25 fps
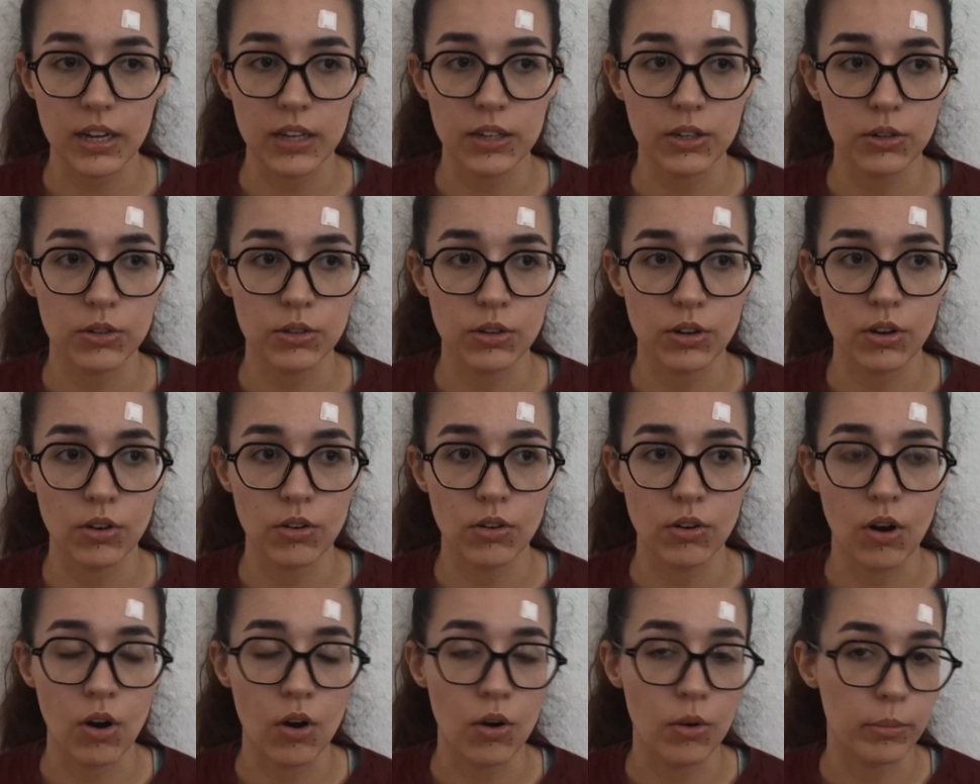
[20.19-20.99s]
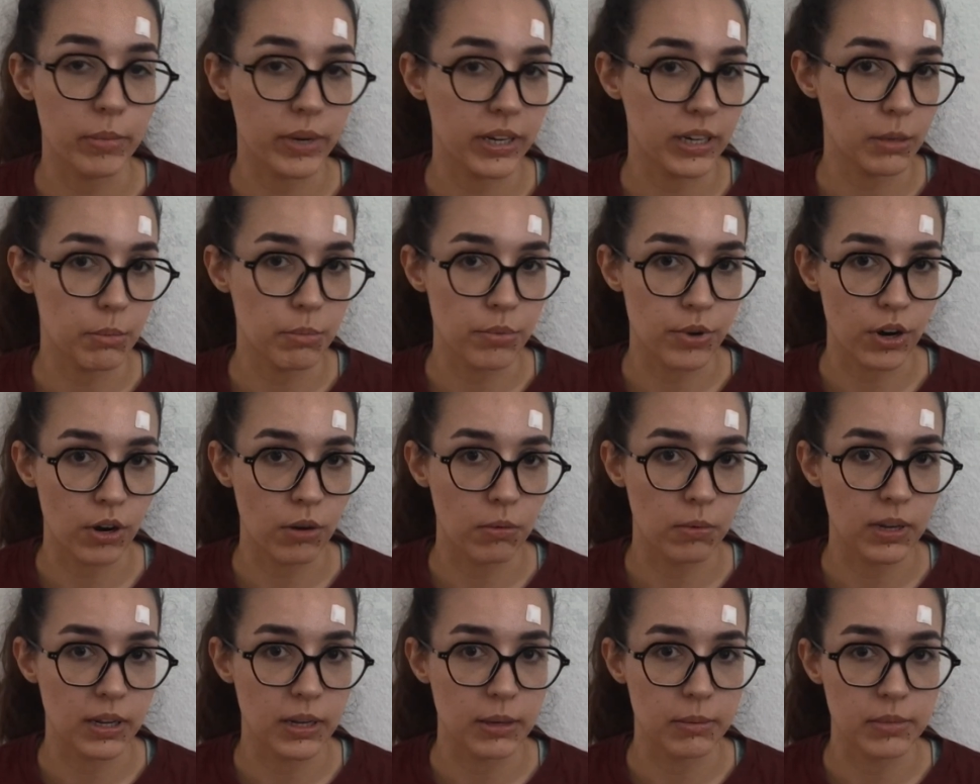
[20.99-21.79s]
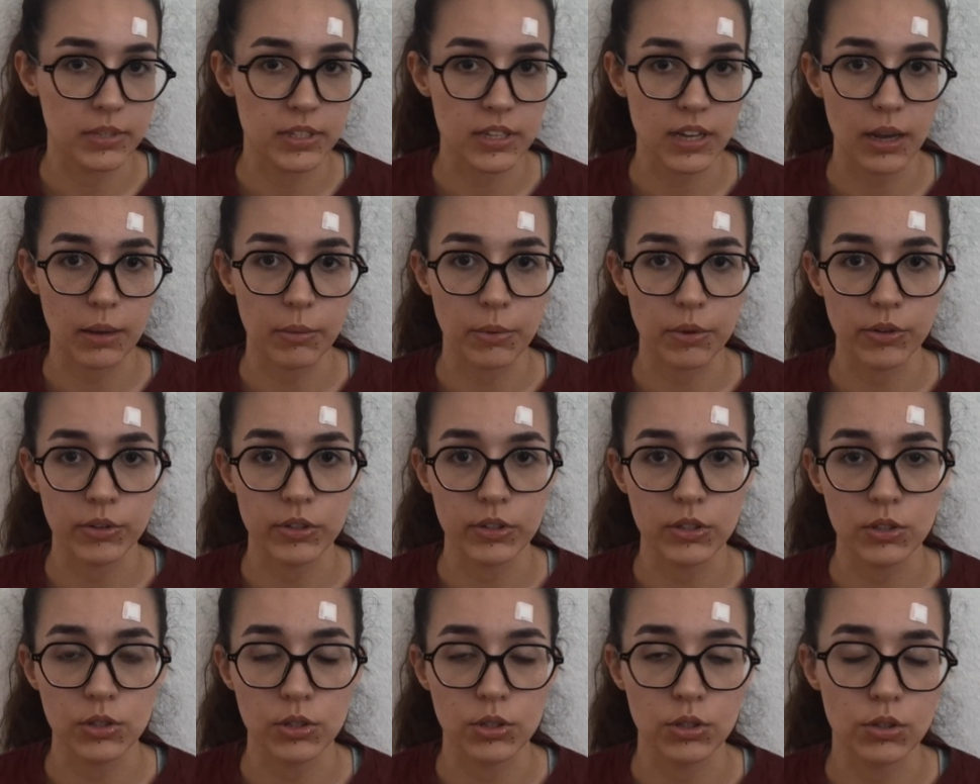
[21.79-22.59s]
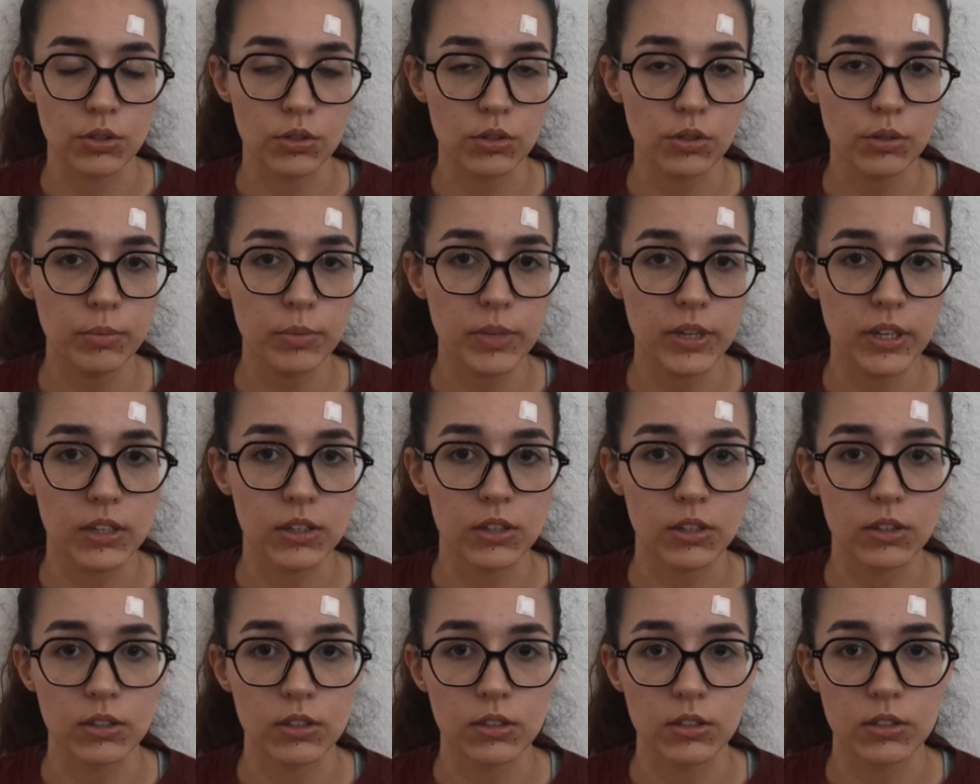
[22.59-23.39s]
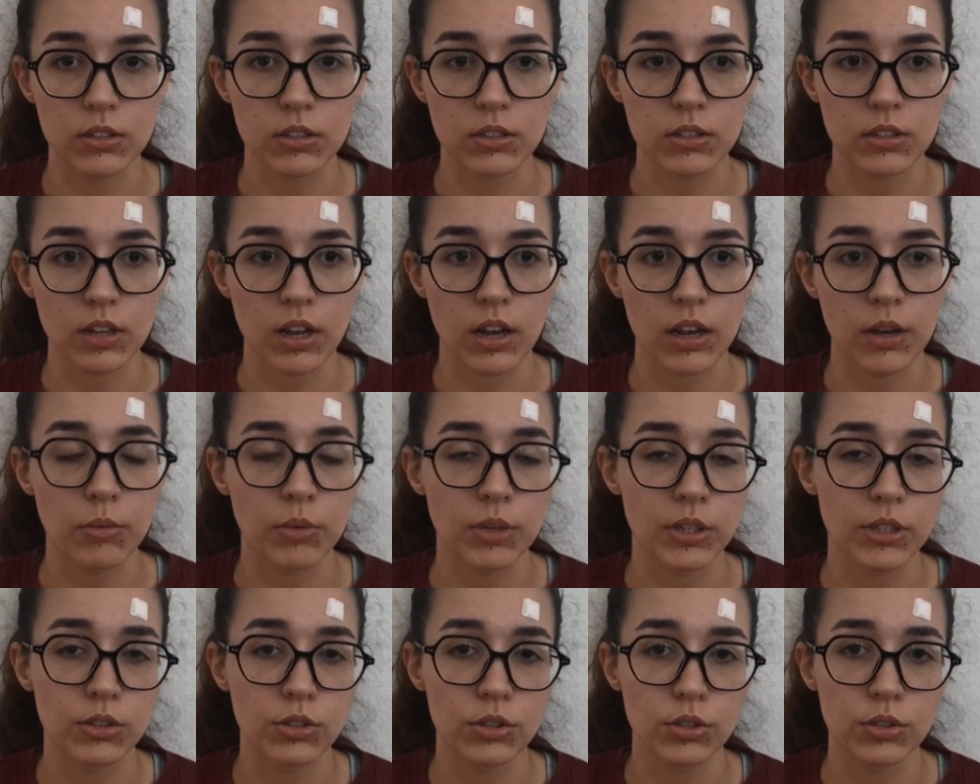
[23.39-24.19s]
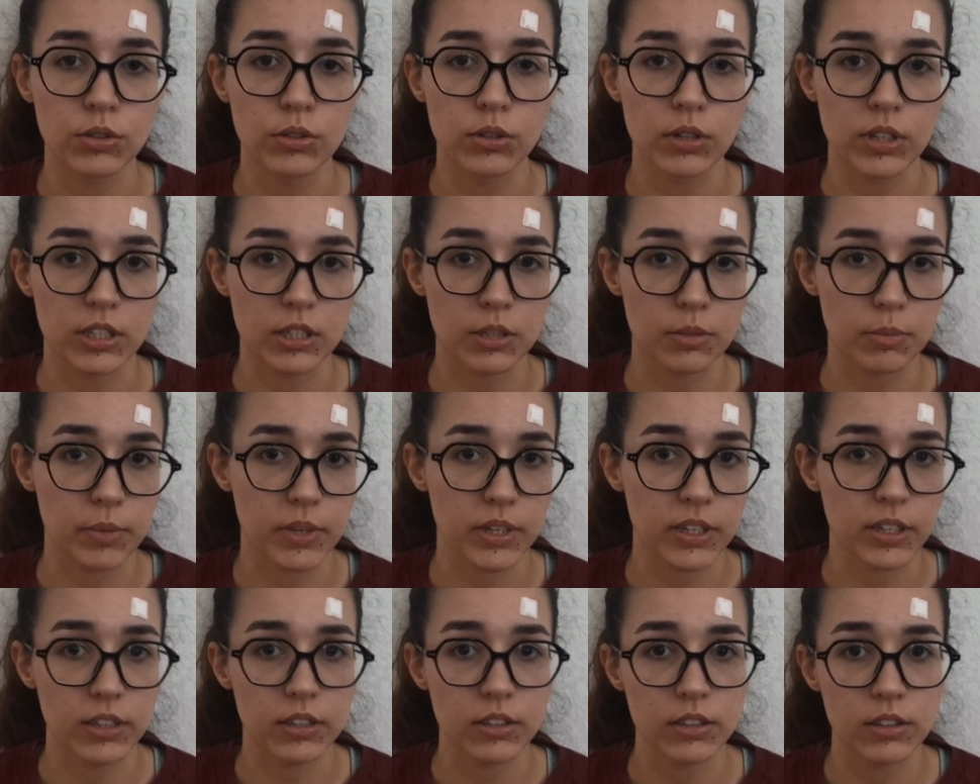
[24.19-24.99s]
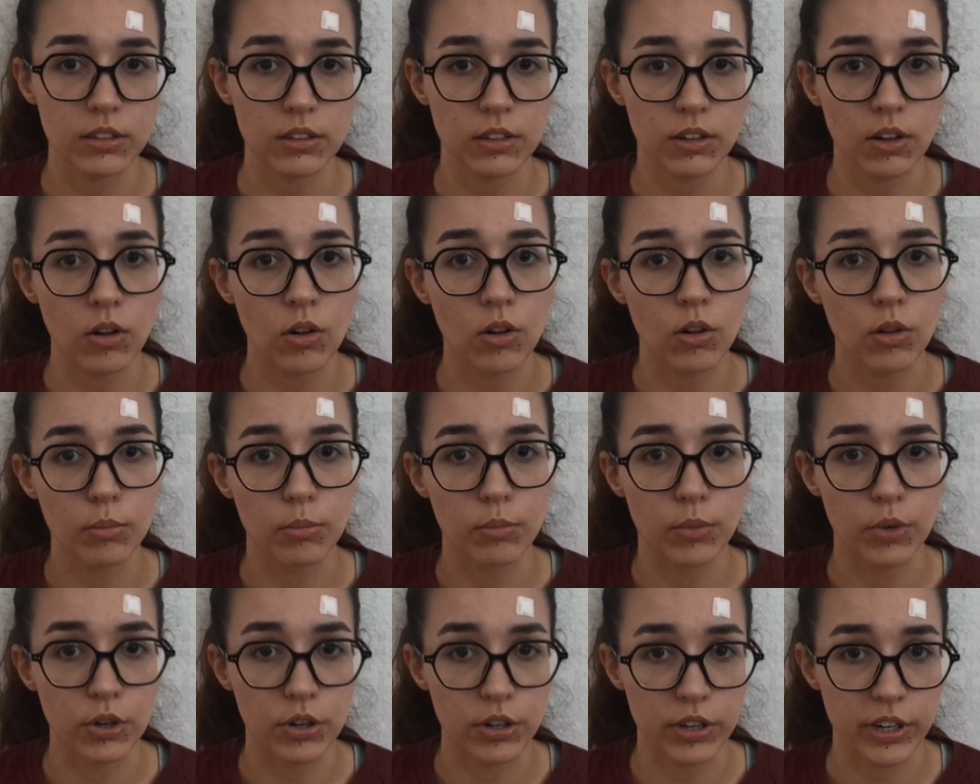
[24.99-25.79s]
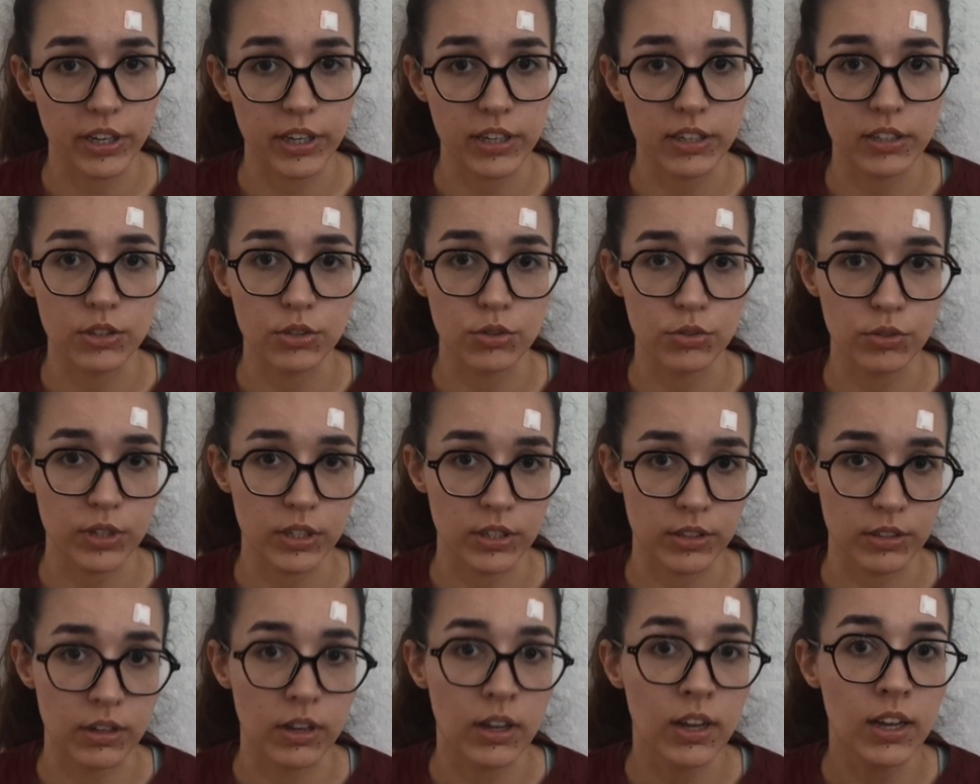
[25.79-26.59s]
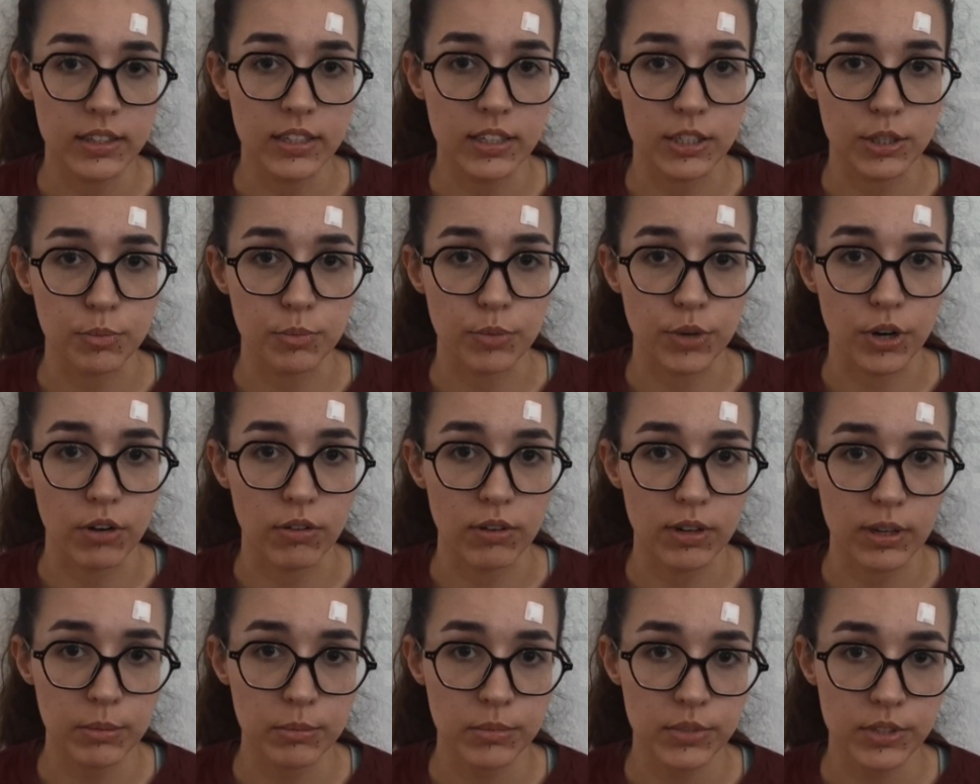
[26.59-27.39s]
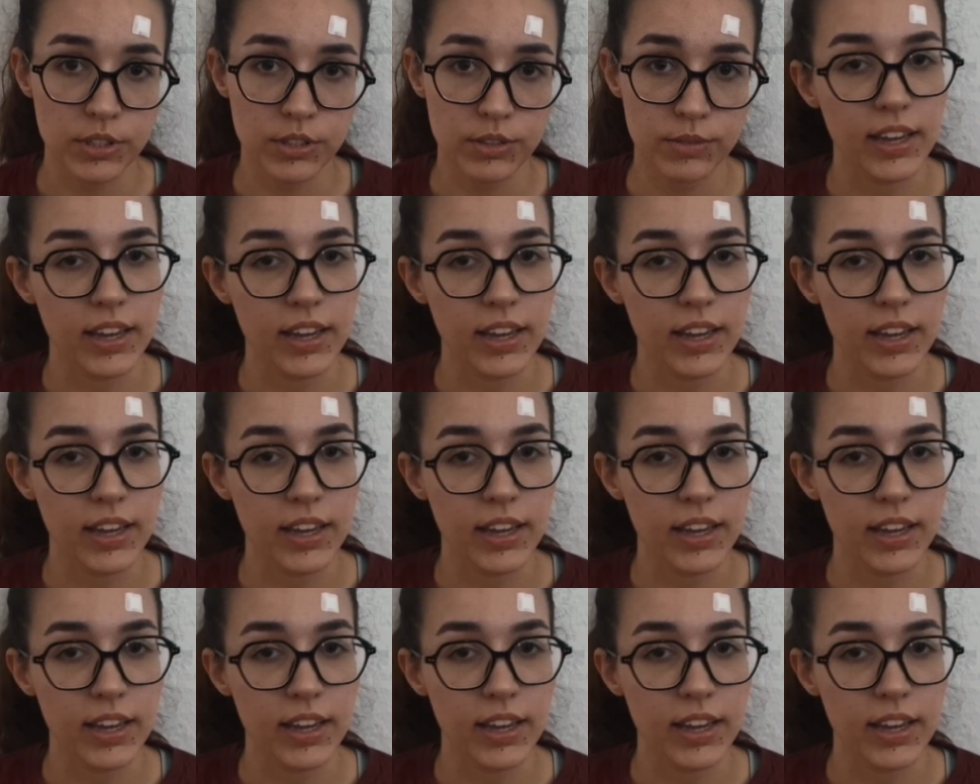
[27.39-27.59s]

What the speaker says: I don't know how many problems I'm going to do because I want to spend all morning doing these problems.